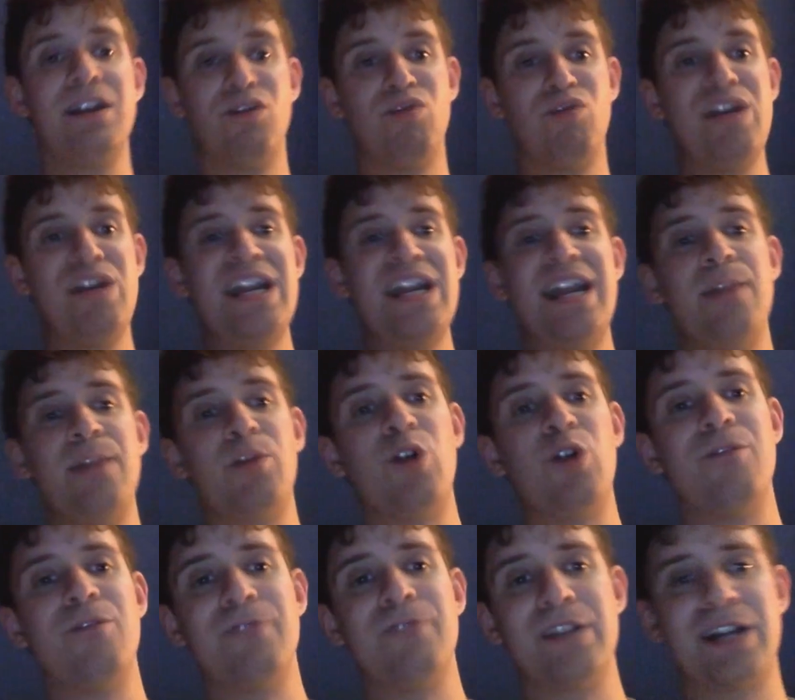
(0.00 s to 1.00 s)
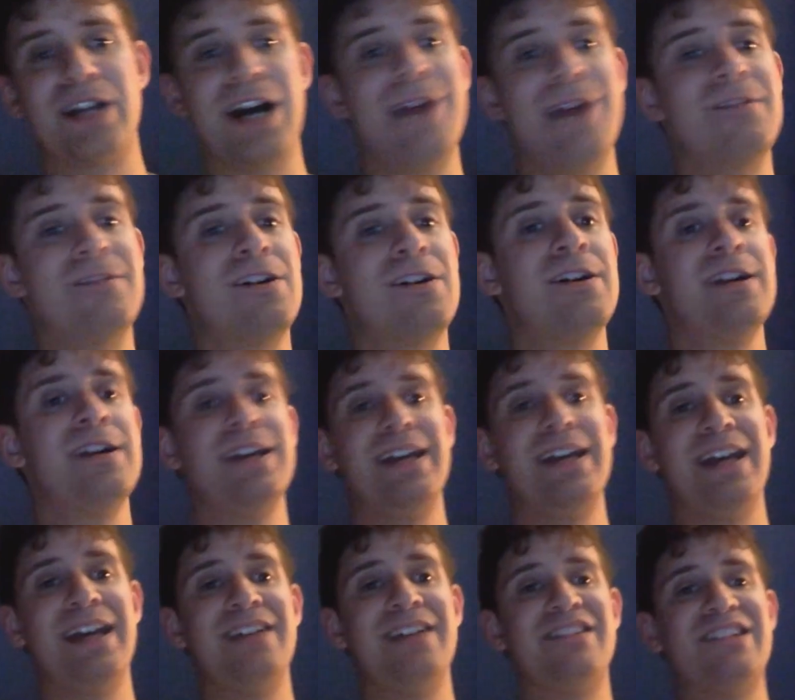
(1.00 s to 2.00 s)
Reed ended up going for the cover,
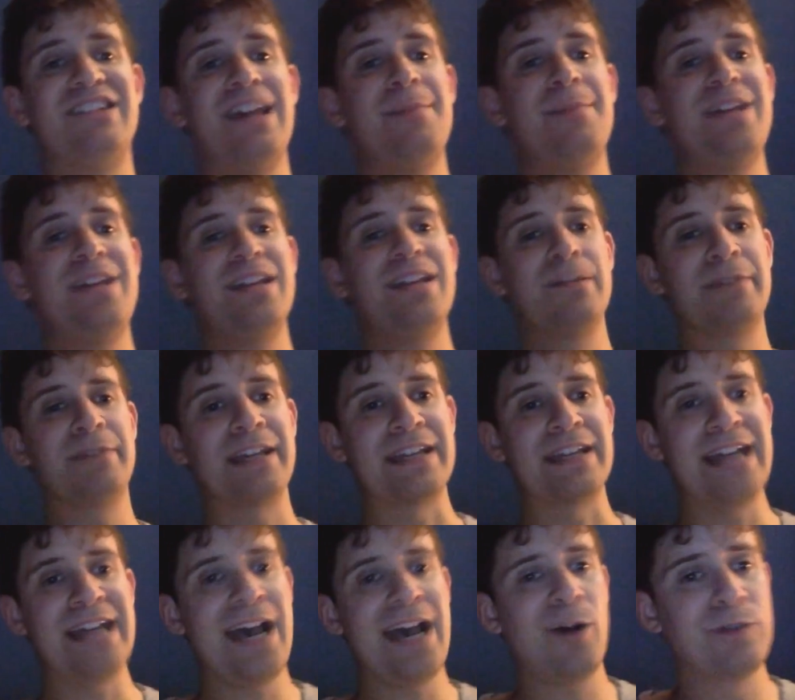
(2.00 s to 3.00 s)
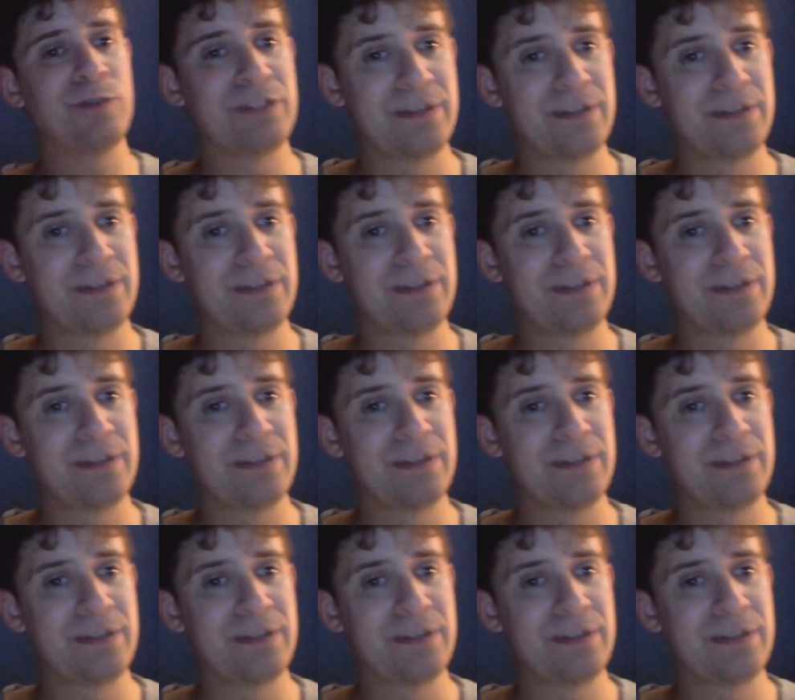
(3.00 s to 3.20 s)
and Sami ended up kicking out.